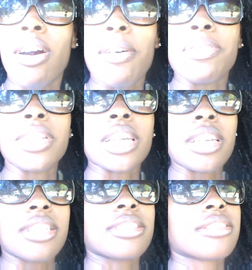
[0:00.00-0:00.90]

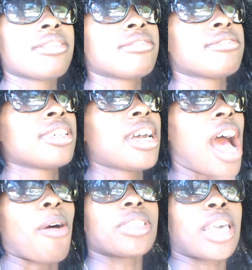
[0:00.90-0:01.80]
Hopefully,
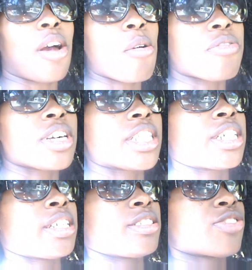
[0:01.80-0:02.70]
I was saying hopefully
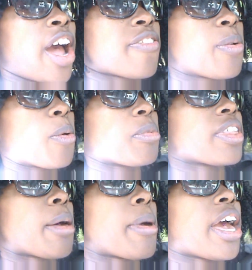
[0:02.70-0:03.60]
traffic won't be
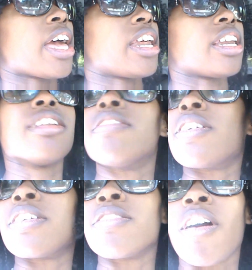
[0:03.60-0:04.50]
that bad, and
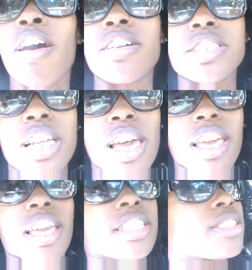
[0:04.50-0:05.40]
Carlos like
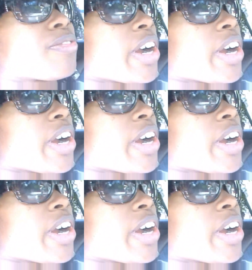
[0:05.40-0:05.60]
it's